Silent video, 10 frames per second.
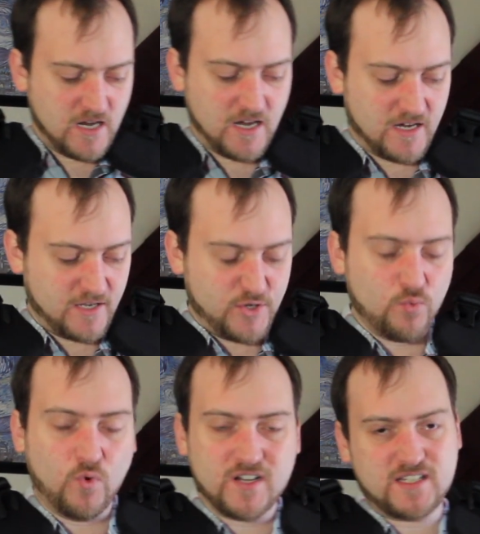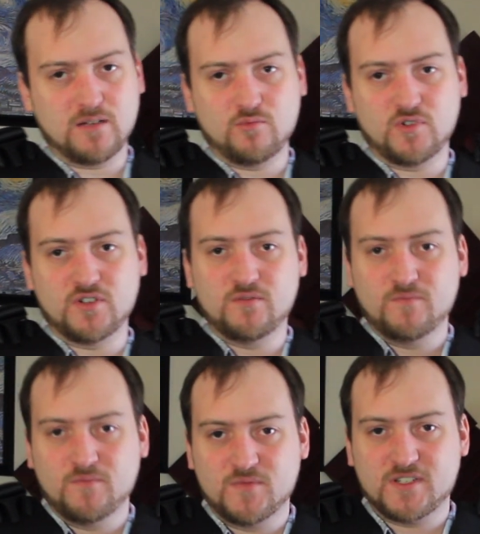you want someone
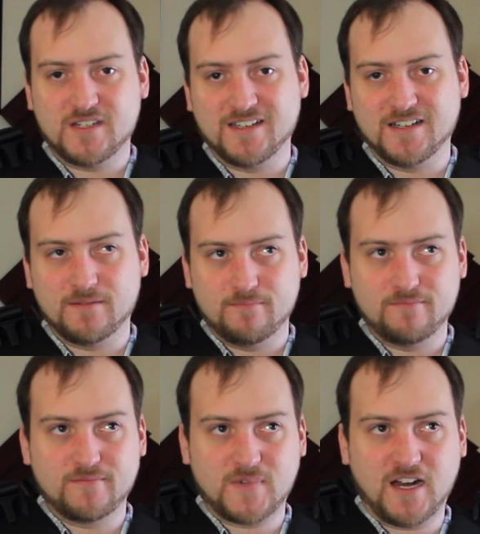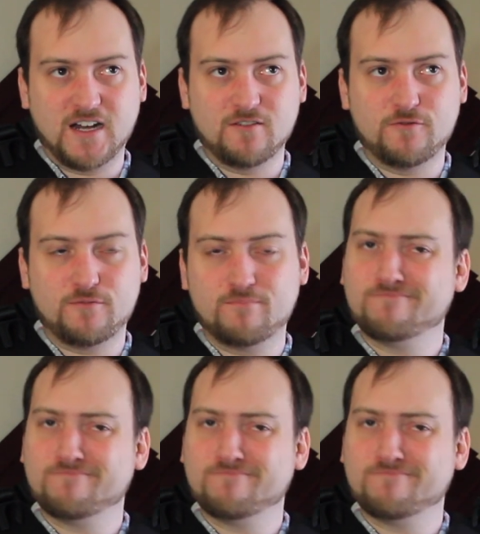to kind of